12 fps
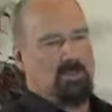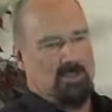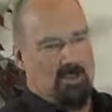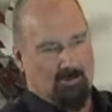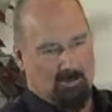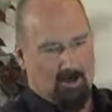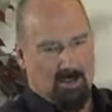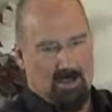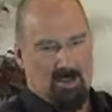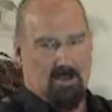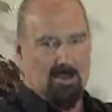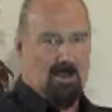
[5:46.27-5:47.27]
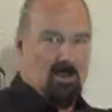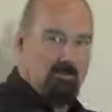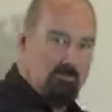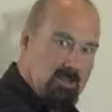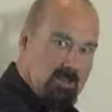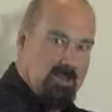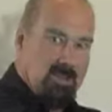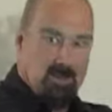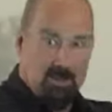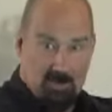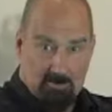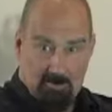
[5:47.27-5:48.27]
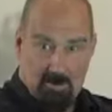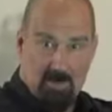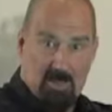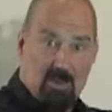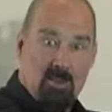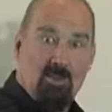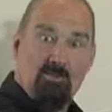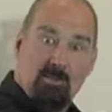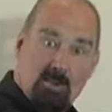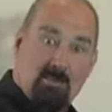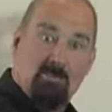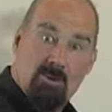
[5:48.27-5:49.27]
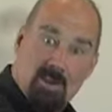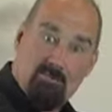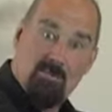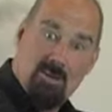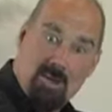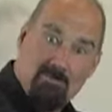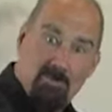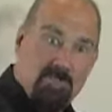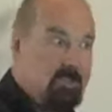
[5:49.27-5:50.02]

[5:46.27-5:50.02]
it's halfway again, and halfway again, and halfway again, forever and ever and ever.